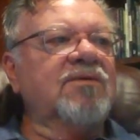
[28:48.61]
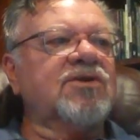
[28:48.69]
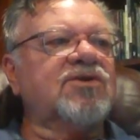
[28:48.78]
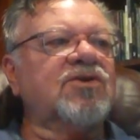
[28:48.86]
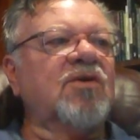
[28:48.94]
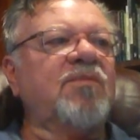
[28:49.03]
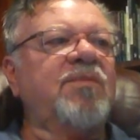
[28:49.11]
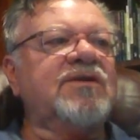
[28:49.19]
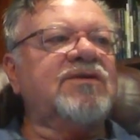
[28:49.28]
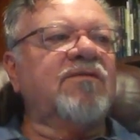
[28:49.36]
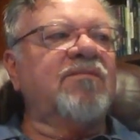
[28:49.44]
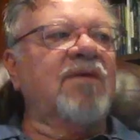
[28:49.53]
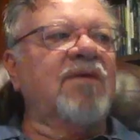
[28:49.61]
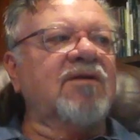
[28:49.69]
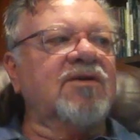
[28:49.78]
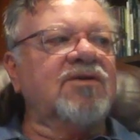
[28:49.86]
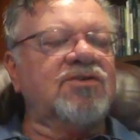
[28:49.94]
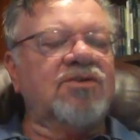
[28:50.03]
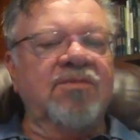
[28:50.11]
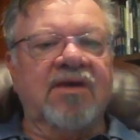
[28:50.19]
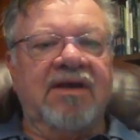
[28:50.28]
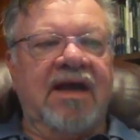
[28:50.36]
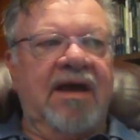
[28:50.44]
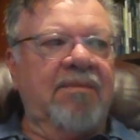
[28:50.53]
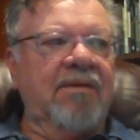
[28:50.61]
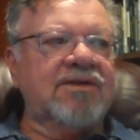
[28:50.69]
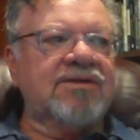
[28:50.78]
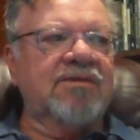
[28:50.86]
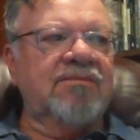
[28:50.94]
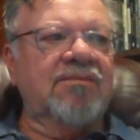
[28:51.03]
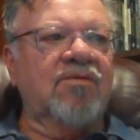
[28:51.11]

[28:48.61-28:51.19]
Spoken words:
the showpiece of modern consumer capitalism,